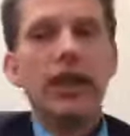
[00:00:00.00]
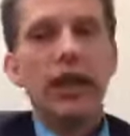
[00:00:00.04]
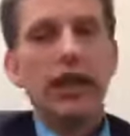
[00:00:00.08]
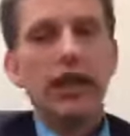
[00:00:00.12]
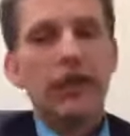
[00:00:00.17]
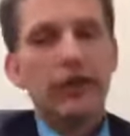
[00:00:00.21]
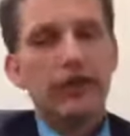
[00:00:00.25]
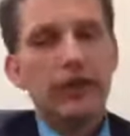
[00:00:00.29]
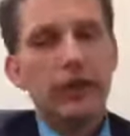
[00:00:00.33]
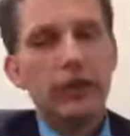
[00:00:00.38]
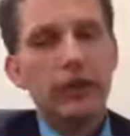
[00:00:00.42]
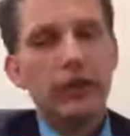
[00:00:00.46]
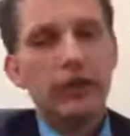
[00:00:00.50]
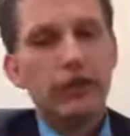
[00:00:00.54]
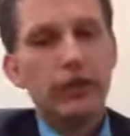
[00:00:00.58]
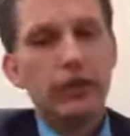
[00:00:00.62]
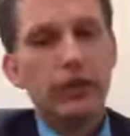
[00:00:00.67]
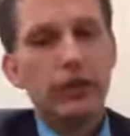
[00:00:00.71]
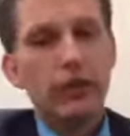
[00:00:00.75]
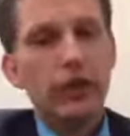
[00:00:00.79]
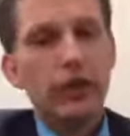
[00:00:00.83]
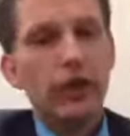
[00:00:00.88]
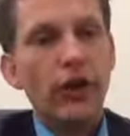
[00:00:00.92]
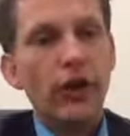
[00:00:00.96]
And if I look to
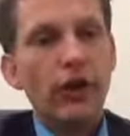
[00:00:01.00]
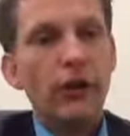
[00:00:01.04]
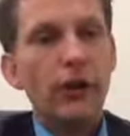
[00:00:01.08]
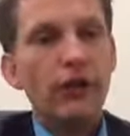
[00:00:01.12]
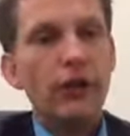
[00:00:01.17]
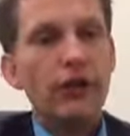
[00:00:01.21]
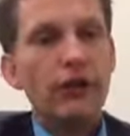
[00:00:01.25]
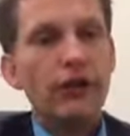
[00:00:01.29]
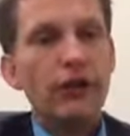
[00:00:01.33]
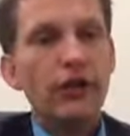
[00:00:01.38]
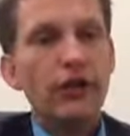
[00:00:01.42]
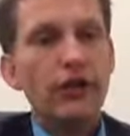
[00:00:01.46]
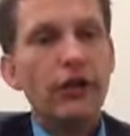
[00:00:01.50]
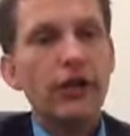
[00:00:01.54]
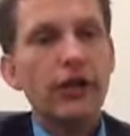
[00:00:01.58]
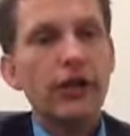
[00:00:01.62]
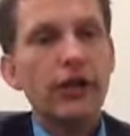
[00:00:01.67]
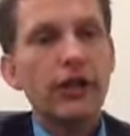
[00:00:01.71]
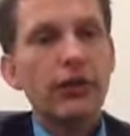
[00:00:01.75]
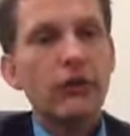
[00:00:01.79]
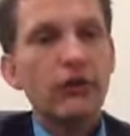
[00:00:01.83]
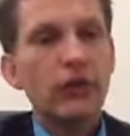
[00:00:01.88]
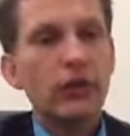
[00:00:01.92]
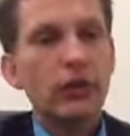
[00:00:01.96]
the current
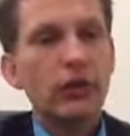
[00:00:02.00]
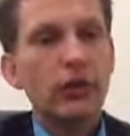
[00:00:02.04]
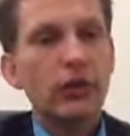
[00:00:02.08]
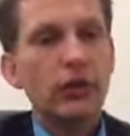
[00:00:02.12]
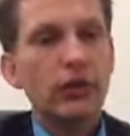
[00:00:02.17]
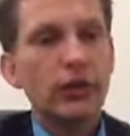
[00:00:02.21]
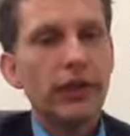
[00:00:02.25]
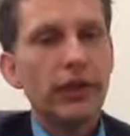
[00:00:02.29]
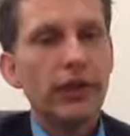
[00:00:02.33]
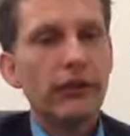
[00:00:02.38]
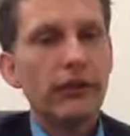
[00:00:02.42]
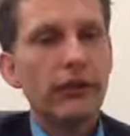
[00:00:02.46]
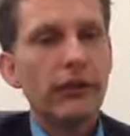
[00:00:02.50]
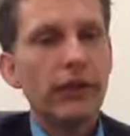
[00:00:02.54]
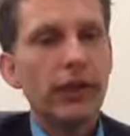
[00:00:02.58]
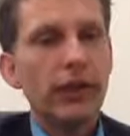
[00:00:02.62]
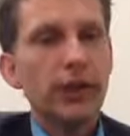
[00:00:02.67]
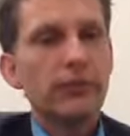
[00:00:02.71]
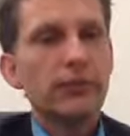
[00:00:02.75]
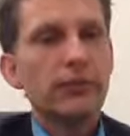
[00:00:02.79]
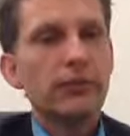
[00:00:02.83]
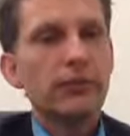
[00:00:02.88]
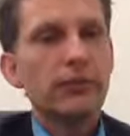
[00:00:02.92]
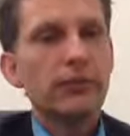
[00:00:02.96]
role within
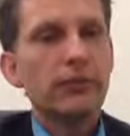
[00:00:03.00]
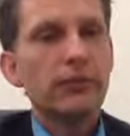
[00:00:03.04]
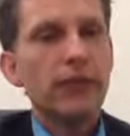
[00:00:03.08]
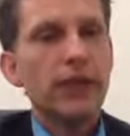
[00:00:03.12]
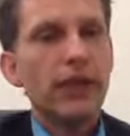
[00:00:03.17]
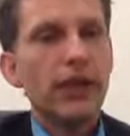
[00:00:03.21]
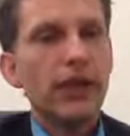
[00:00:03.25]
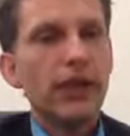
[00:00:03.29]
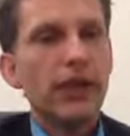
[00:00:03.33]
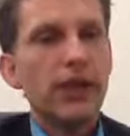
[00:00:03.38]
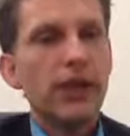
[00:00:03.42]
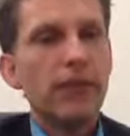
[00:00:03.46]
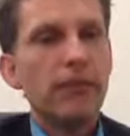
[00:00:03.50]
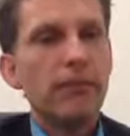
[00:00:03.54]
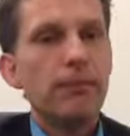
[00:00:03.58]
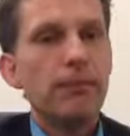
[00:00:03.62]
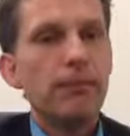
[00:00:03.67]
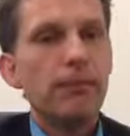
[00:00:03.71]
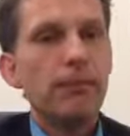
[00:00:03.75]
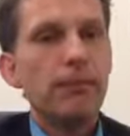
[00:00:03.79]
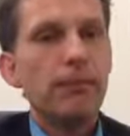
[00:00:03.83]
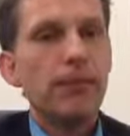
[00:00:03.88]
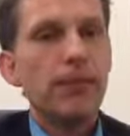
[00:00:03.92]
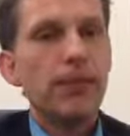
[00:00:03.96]
Philips,
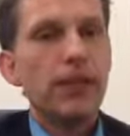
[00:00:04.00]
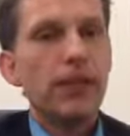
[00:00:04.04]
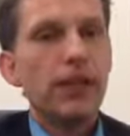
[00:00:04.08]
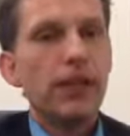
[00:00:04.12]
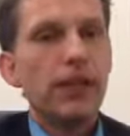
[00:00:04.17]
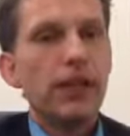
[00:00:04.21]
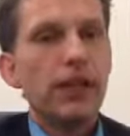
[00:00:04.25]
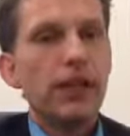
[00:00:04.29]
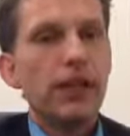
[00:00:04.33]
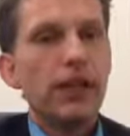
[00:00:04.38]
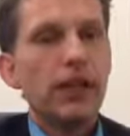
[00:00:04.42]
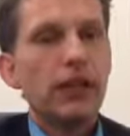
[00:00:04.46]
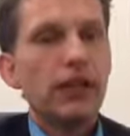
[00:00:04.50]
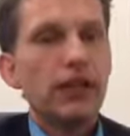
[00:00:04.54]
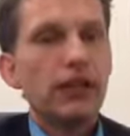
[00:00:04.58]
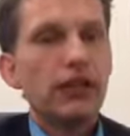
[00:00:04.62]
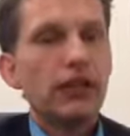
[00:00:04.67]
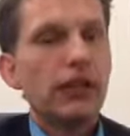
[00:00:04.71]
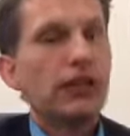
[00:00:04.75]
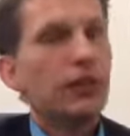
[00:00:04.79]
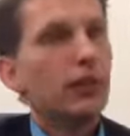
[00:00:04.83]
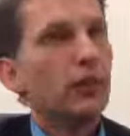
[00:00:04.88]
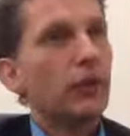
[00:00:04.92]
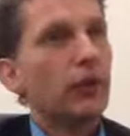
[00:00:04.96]
in that
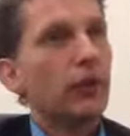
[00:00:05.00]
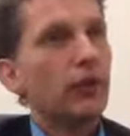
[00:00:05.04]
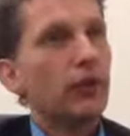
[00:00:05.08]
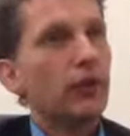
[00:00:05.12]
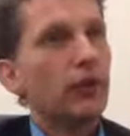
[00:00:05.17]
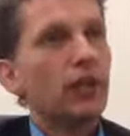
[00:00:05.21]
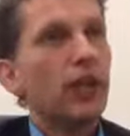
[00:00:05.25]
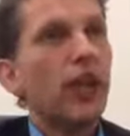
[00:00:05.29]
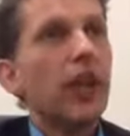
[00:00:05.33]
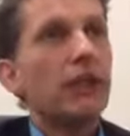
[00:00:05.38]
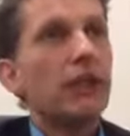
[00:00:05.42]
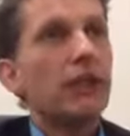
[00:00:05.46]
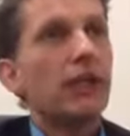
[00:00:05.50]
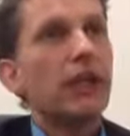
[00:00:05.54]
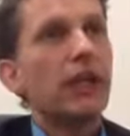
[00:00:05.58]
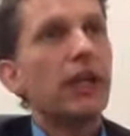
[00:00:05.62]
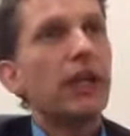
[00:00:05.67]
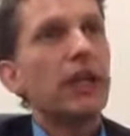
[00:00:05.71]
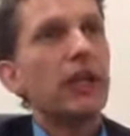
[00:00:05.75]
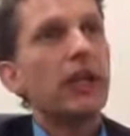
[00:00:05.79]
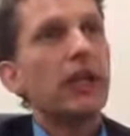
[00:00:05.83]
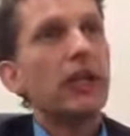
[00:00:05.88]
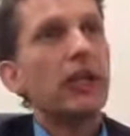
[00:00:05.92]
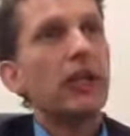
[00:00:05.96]
sense, we are
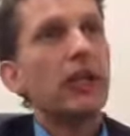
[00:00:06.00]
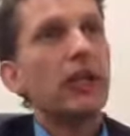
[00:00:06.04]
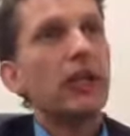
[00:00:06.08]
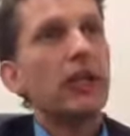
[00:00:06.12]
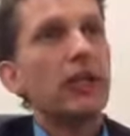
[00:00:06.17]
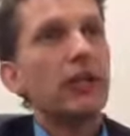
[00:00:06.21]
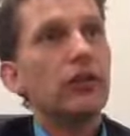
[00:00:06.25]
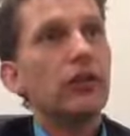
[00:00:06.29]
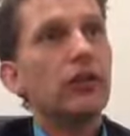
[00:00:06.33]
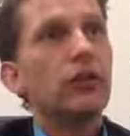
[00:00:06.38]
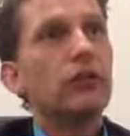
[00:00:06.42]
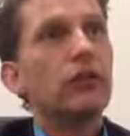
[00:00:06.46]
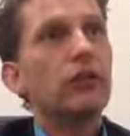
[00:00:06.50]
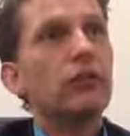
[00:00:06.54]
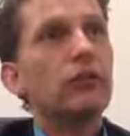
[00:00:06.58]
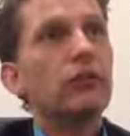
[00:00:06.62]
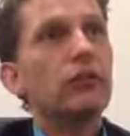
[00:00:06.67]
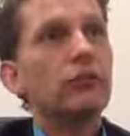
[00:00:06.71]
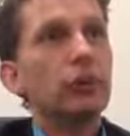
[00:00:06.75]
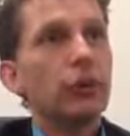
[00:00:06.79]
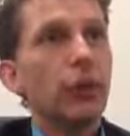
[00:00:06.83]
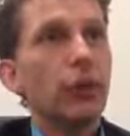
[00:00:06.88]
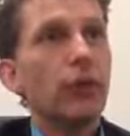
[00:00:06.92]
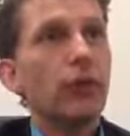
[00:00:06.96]
shaping a new
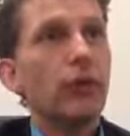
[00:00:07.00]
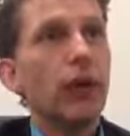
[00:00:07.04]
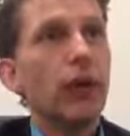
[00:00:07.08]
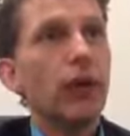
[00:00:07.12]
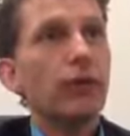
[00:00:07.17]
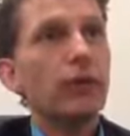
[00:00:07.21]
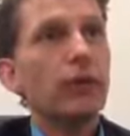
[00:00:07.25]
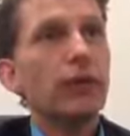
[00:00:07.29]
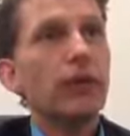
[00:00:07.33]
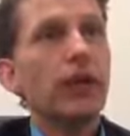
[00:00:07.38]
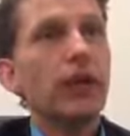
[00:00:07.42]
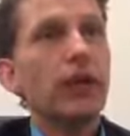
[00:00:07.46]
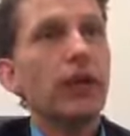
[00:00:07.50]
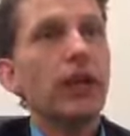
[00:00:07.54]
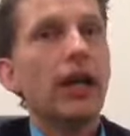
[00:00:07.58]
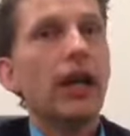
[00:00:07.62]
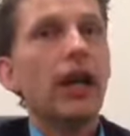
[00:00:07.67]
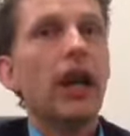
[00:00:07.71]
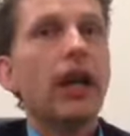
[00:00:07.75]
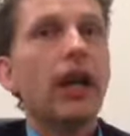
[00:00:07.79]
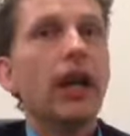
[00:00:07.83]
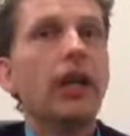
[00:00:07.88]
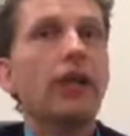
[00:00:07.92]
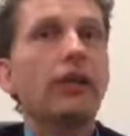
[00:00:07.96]
program.
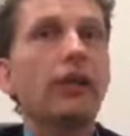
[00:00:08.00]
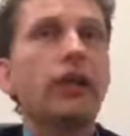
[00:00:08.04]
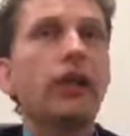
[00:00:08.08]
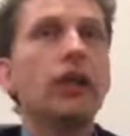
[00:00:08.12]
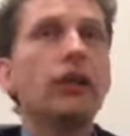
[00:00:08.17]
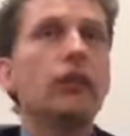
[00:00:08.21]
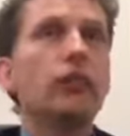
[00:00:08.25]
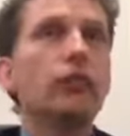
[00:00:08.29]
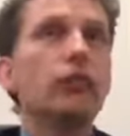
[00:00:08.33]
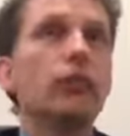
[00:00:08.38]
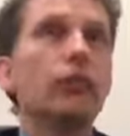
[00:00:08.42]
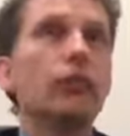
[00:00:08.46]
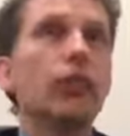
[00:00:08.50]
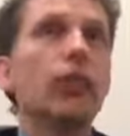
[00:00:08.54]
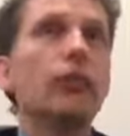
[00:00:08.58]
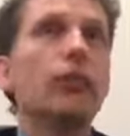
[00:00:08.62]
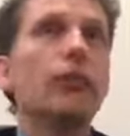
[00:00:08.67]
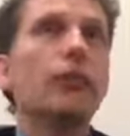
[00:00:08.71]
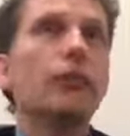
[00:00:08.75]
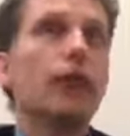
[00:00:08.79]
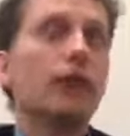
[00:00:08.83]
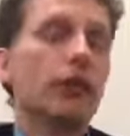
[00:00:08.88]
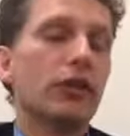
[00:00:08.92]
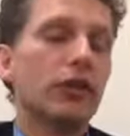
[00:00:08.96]
And in a new
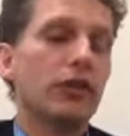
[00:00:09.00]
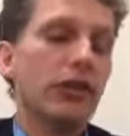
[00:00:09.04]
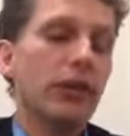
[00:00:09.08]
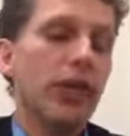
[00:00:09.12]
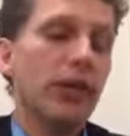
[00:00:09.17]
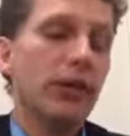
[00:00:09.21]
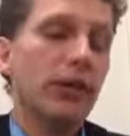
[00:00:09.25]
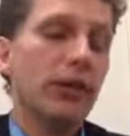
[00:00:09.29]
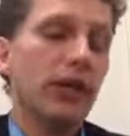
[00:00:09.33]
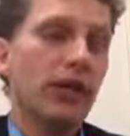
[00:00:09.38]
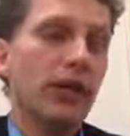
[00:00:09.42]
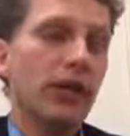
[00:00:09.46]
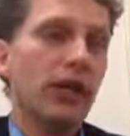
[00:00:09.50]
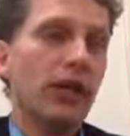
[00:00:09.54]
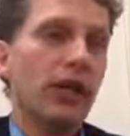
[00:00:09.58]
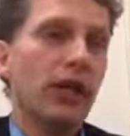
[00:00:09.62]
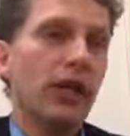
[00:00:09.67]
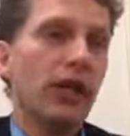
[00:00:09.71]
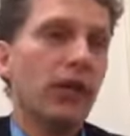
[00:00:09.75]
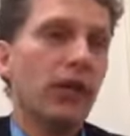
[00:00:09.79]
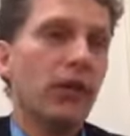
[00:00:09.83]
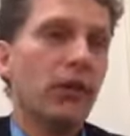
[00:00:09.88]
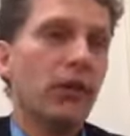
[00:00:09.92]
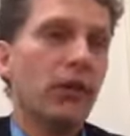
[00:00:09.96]
program that we're shaping,
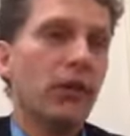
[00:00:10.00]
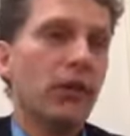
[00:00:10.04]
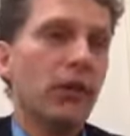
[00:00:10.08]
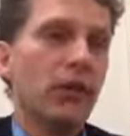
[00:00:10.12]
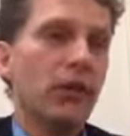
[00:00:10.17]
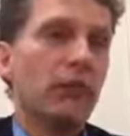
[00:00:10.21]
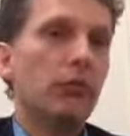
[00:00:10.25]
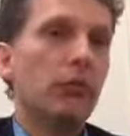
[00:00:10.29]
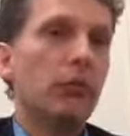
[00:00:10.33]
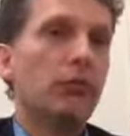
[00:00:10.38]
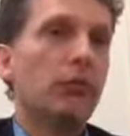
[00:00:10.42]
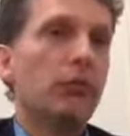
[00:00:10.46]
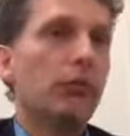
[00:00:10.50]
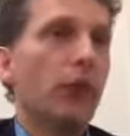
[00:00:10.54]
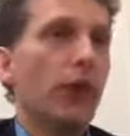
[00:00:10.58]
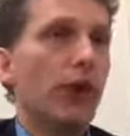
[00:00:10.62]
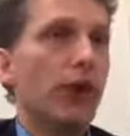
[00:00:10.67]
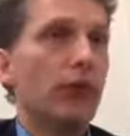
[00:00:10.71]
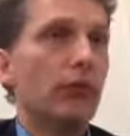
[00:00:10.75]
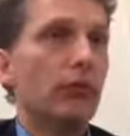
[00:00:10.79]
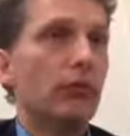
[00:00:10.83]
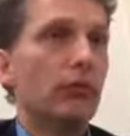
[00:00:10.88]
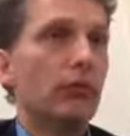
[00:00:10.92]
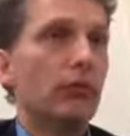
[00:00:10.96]
we want to move
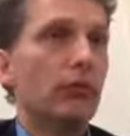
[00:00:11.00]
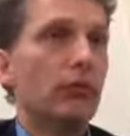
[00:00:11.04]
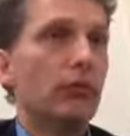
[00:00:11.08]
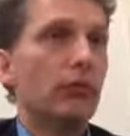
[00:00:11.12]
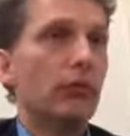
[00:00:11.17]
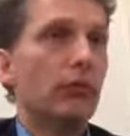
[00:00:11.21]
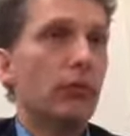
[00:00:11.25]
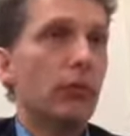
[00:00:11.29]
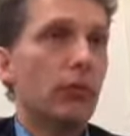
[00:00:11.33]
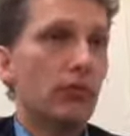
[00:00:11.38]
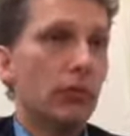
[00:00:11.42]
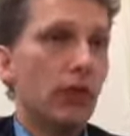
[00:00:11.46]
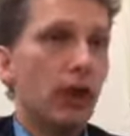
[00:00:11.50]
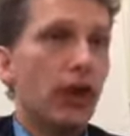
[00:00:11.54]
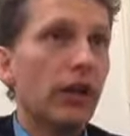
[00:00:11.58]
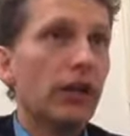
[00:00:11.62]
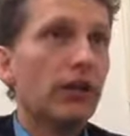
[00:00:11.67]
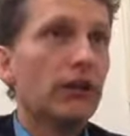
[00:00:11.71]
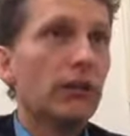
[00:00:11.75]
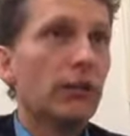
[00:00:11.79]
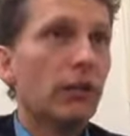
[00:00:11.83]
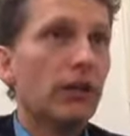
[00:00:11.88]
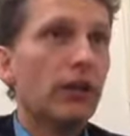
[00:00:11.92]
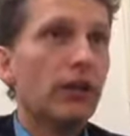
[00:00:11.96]
away from
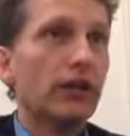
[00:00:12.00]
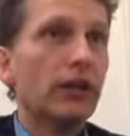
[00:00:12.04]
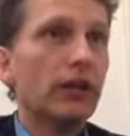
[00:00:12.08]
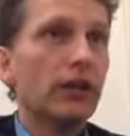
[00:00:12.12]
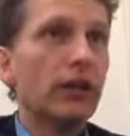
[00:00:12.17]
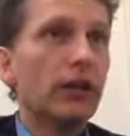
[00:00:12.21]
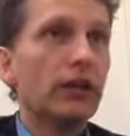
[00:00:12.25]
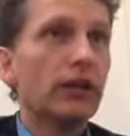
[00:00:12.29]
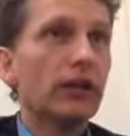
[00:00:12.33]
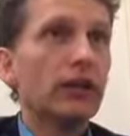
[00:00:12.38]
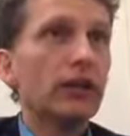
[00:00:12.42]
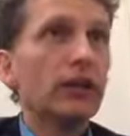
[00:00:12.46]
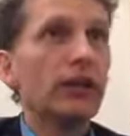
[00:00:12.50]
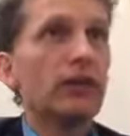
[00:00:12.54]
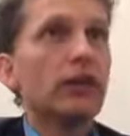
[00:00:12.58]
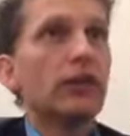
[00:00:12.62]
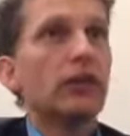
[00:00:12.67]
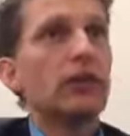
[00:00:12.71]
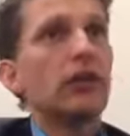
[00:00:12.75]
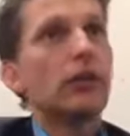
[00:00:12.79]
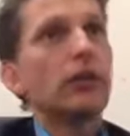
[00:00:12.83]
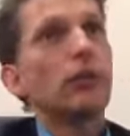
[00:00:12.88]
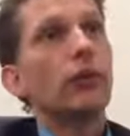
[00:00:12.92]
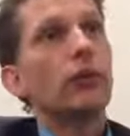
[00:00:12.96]
compliance monitoring
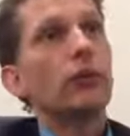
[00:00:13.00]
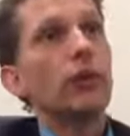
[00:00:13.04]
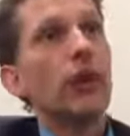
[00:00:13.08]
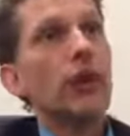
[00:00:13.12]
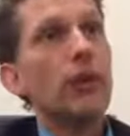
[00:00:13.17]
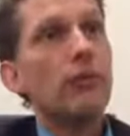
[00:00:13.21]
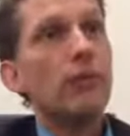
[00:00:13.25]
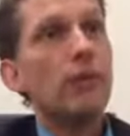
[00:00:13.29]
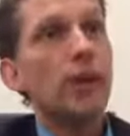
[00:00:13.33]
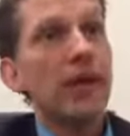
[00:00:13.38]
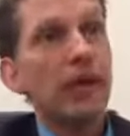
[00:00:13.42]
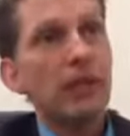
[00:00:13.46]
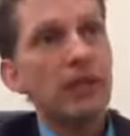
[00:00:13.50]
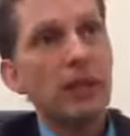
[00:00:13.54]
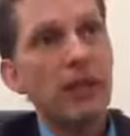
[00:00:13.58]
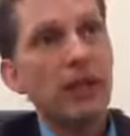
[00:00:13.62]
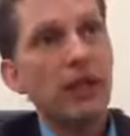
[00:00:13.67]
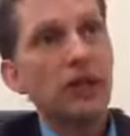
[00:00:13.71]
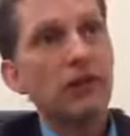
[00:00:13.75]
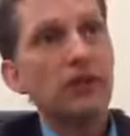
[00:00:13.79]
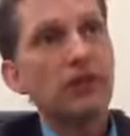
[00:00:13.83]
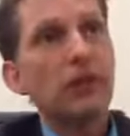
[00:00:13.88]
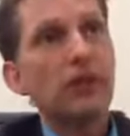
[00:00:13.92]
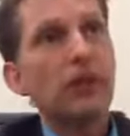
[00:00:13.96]
towards impact
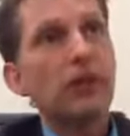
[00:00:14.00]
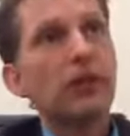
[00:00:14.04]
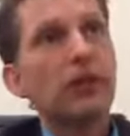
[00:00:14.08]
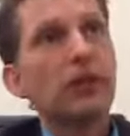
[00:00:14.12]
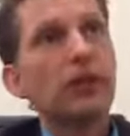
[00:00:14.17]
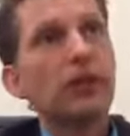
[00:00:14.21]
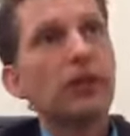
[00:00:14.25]
management.